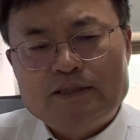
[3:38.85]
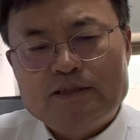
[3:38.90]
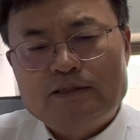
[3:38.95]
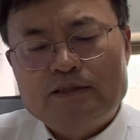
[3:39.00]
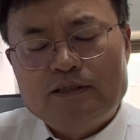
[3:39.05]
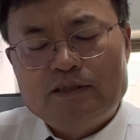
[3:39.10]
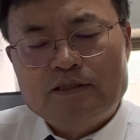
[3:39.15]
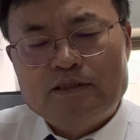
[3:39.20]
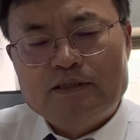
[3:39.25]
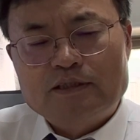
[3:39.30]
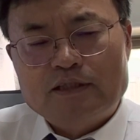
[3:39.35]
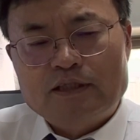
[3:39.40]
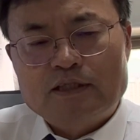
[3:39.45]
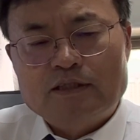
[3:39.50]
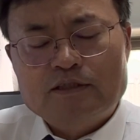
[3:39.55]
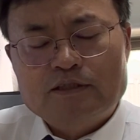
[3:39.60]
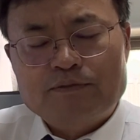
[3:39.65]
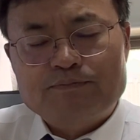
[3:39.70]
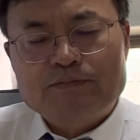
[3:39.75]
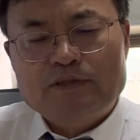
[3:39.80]
These are
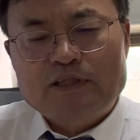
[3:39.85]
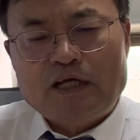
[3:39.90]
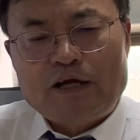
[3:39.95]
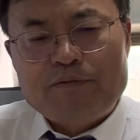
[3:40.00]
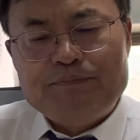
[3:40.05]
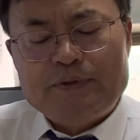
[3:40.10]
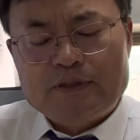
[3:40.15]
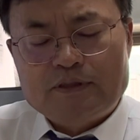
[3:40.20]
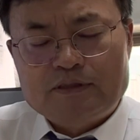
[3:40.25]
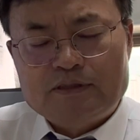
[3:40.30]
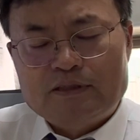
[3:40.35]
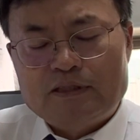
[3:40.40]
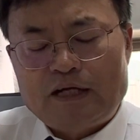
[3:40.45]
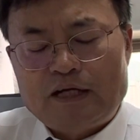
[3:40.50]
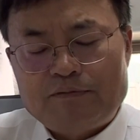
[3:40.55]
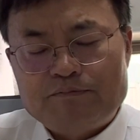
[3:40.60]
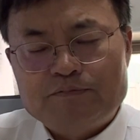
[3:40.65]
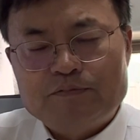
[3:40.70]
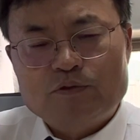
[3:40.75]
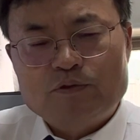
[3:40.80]
some topics
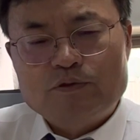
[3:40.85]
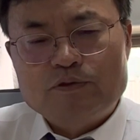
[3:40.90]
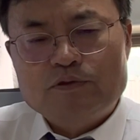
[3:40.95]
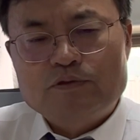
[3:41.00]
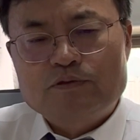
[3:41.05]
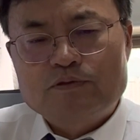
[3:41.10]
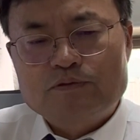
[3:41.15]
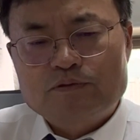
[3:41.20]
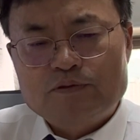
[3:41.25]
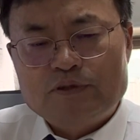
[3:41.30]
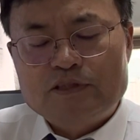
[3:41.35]
I'm going to